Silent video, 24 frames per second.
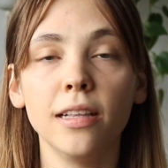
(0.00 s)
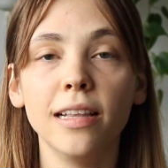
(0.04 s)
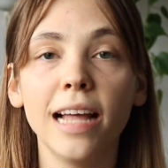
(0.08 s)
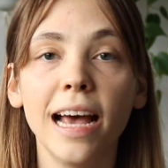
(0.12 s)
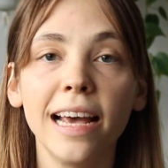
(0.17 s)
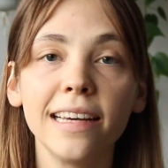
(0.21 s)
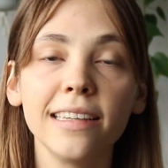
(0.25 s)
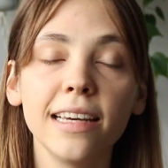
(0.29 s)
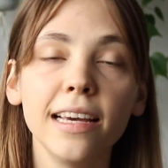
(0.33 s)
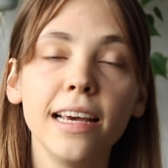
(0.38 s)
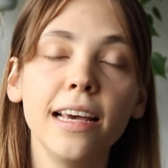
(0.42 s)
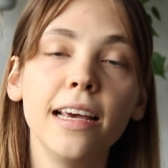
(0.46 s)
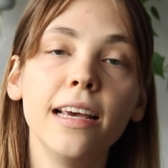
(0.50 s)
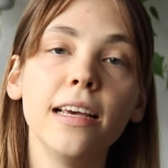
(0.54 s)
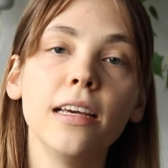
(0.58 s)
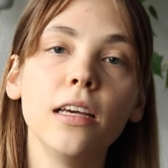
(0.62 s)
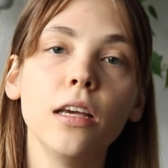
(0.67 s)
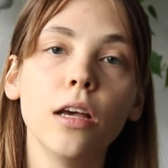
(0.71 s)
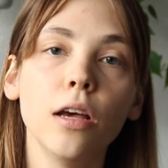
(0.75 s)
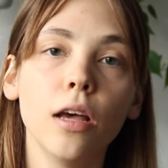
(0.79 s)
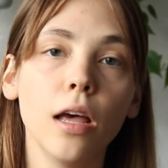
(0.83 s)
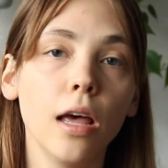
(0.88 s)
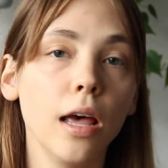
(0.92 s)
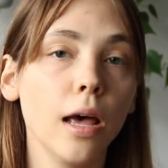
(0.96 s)

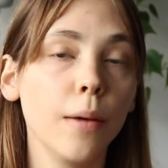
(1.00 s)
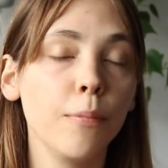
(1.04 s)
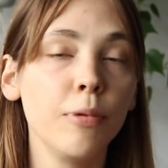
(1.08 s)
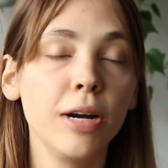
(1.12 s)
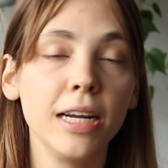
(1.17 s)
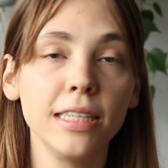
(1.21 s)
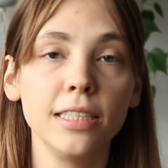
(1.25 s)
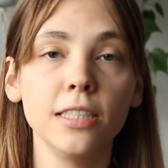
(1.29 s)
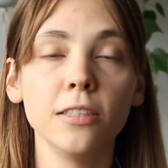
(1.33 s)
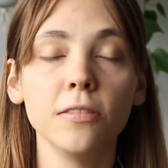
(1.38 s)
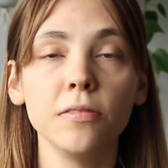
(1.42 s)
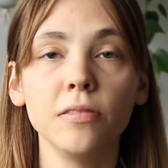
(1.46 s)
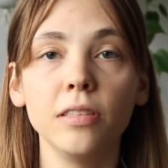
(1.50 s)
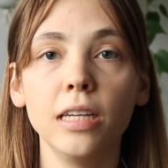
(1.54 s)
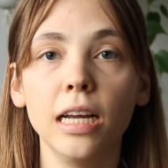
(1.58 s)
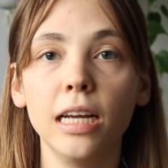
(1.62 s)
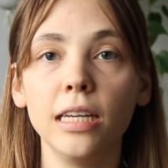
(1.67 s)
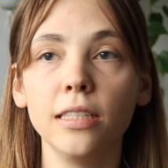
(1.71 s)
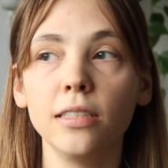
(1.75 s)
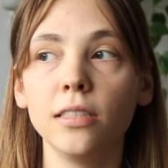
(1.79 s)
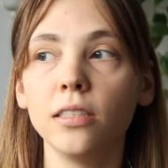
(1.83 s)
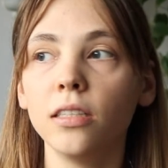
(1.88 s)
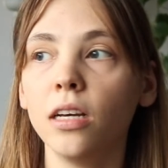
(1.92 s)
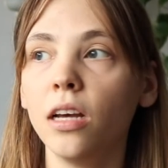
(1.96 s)
liking,
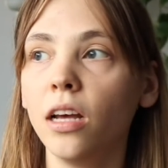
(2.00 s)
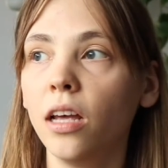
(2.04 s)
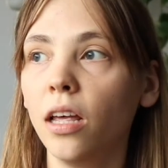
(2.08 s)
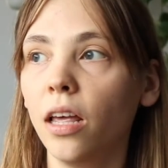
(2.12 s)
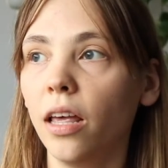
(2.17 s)
abrasiveness,